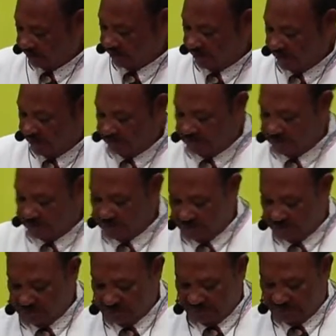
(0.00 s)
time
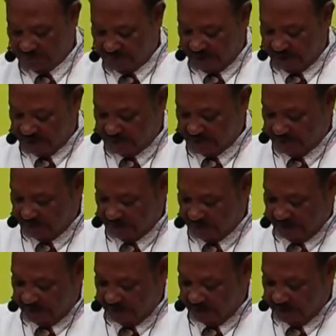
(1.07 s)
consuming but very expensive.
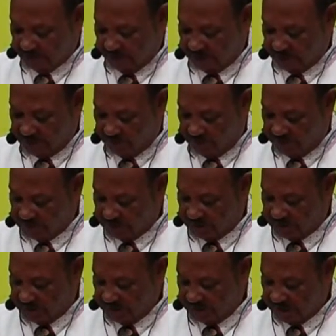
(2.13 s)
It's what causes
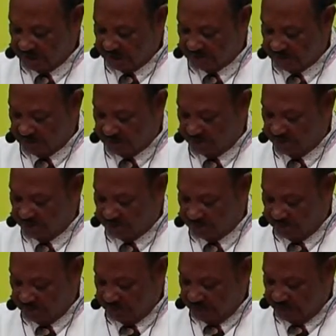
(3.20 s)
the uh, gold
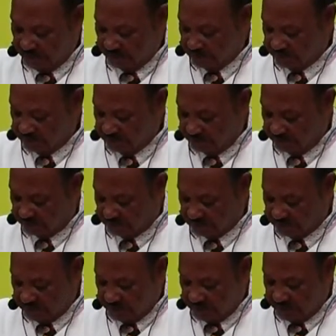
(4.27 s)
and the silver.
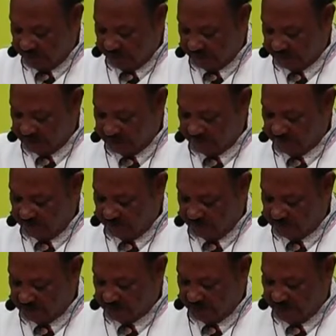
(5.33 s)
Like in the
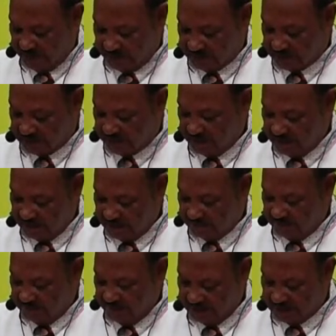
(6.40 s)
Phoenix and that's
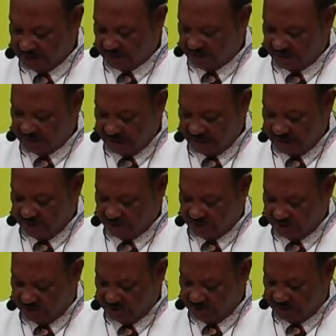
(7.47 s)
Phoenix, they used
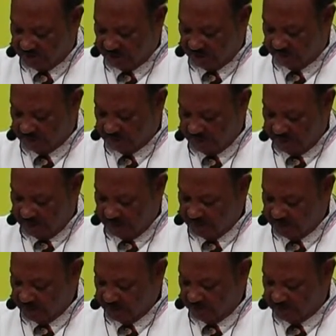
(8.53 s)
to um, um,
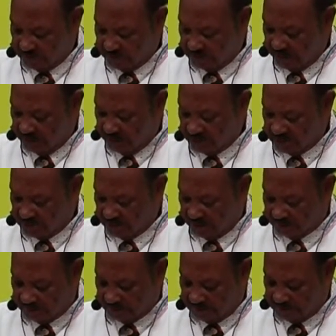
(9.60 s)
sell that stuff
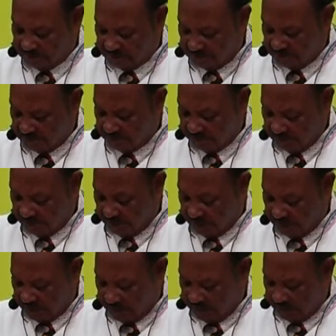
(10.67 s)
also.
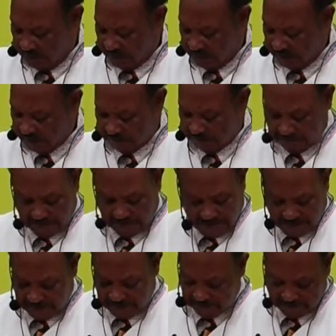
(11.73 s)
Um,
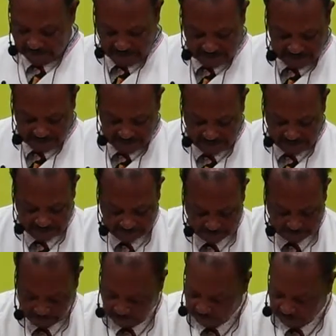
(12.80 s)
but uh,
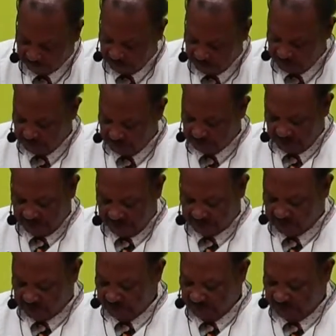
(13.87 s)
you can buy so
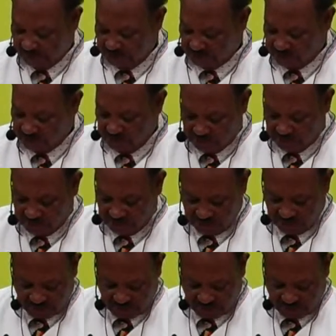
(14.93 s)
many sheets.